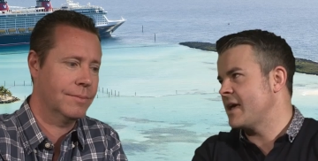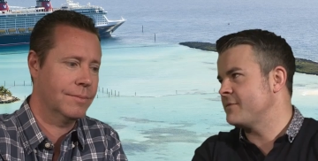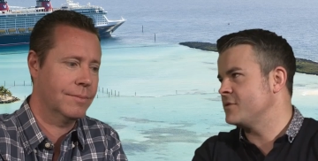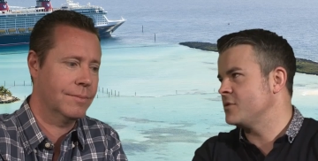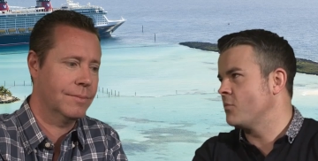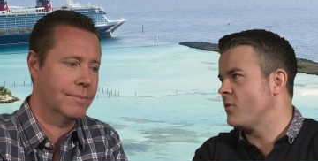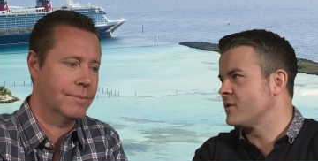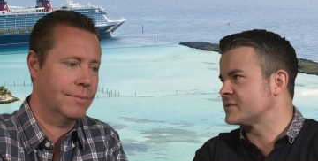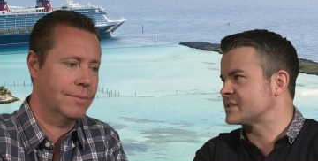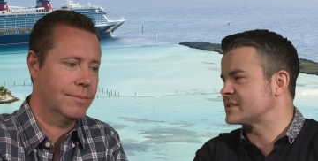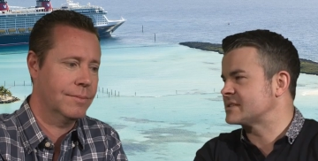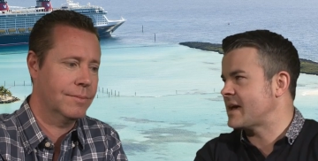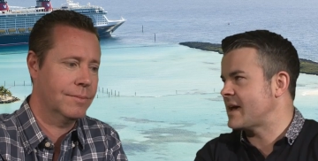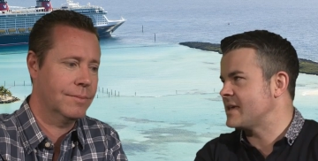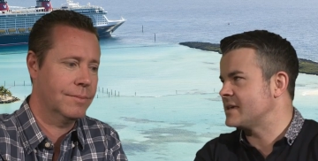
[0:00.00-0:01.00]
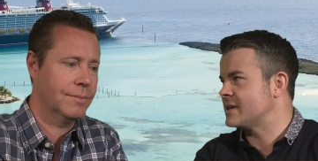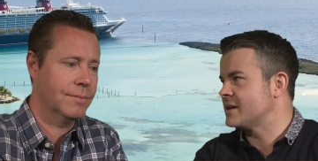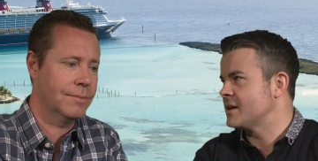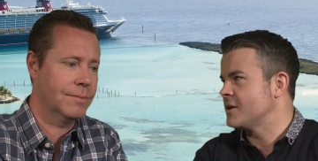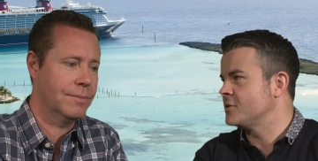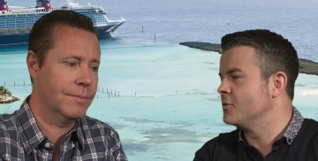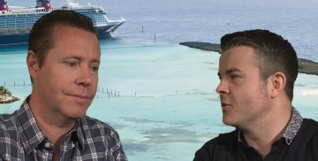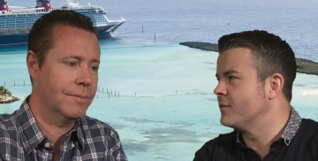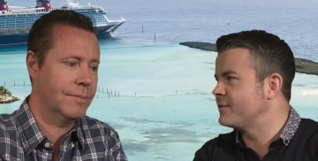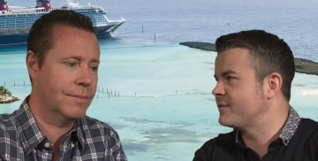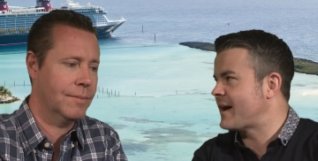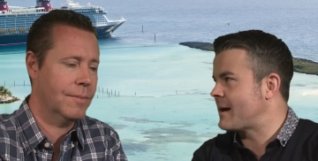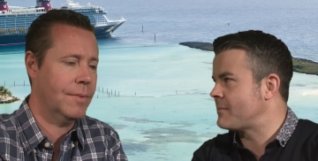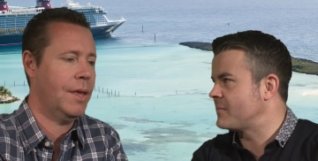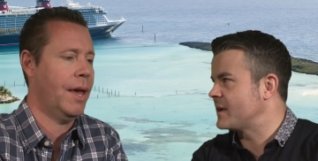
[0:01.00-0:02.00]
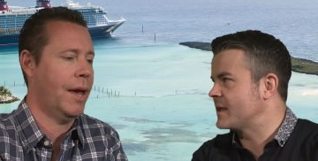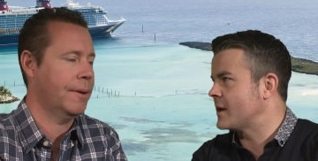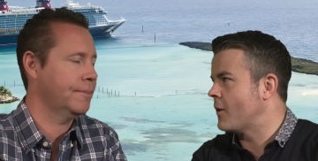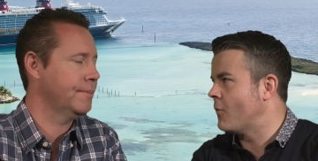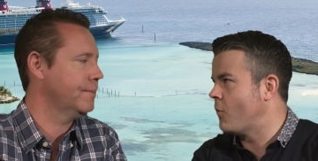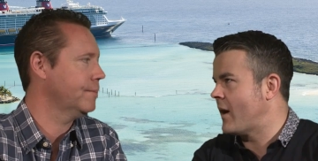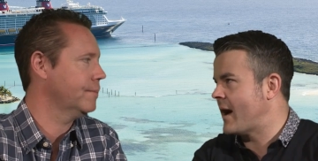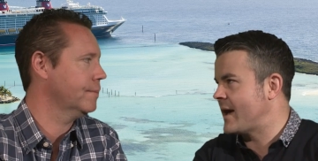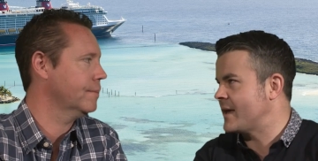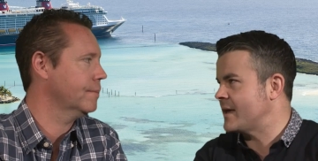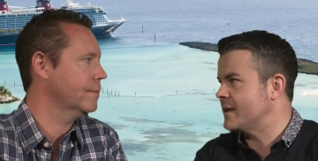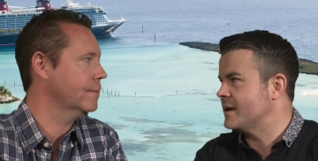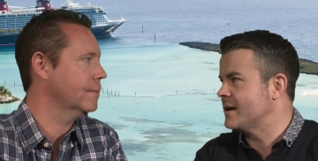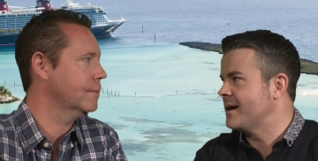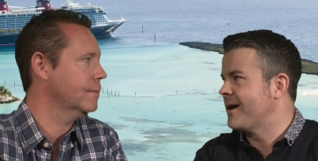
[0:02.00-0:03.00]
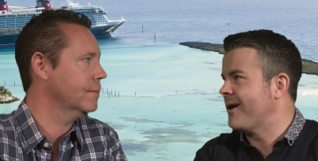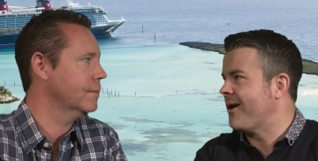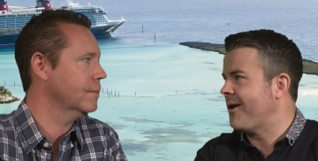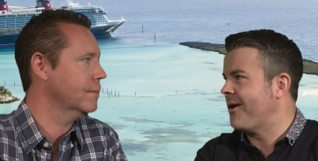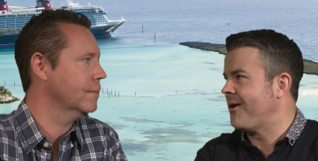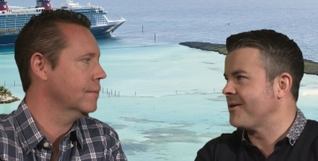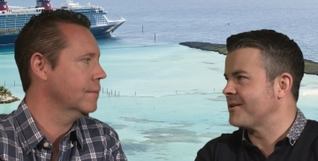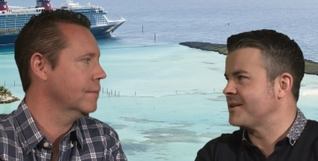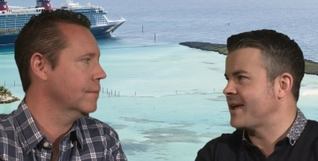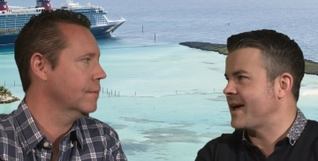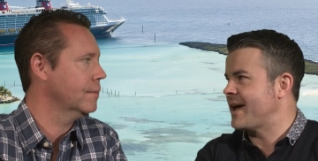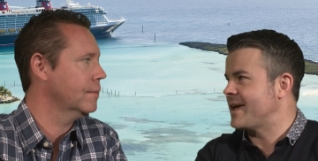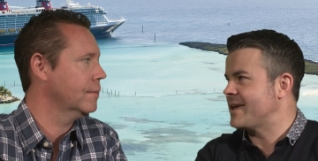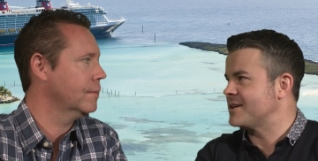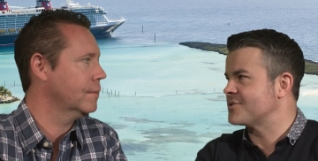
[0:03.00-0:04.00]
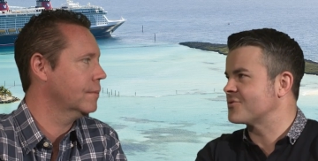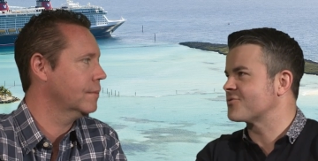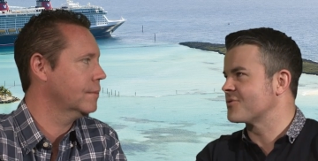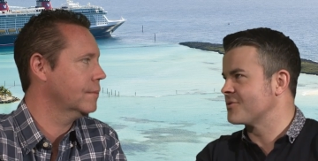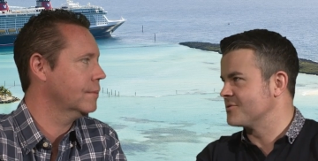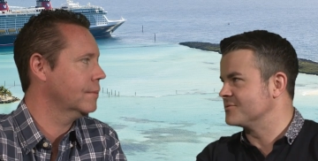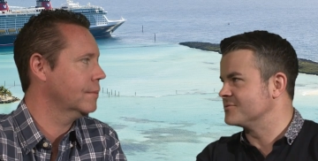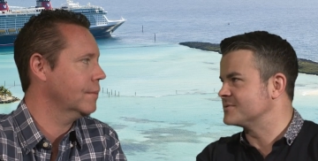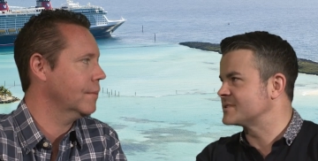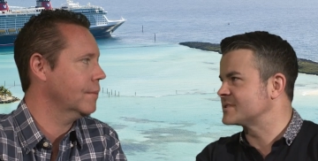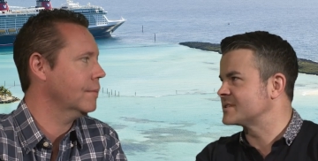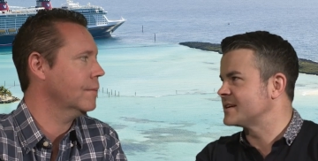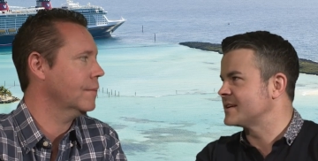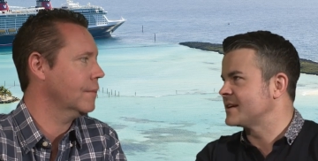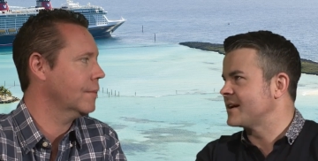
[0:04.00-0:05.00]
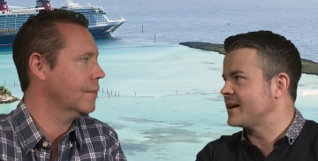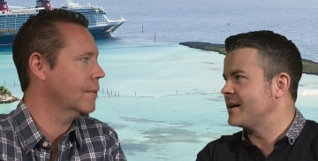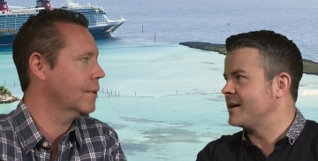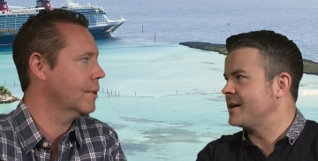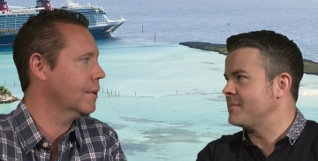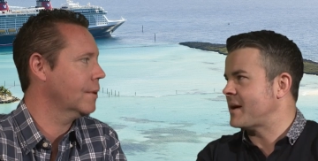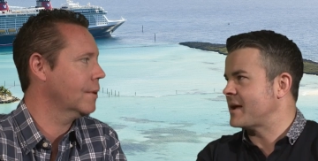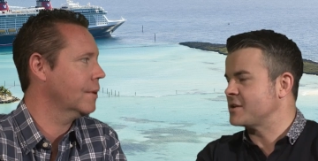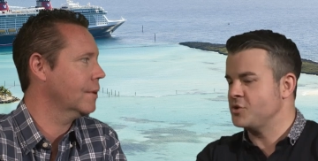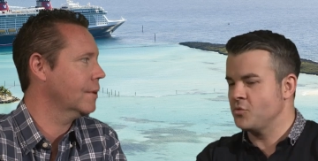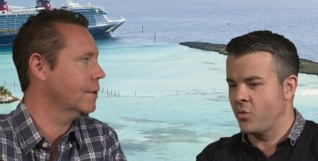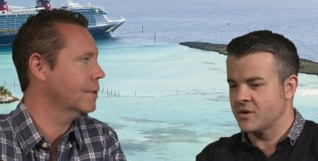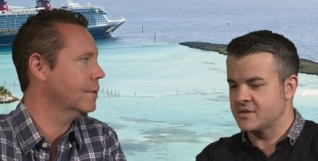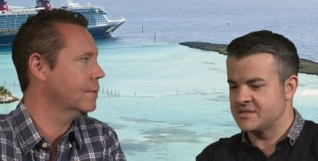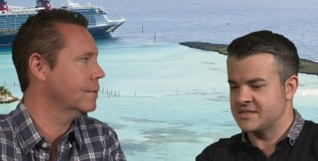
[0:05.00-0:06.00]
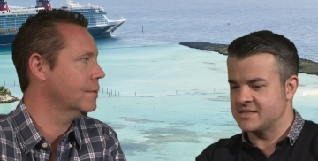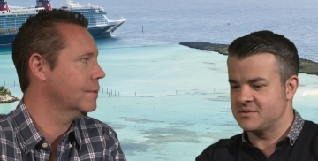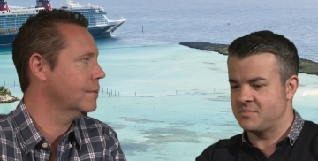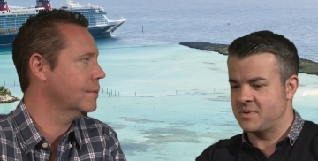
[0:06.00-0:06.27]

Speaker 1: if you want to take your family yeah. away on a cruise um, and you want it to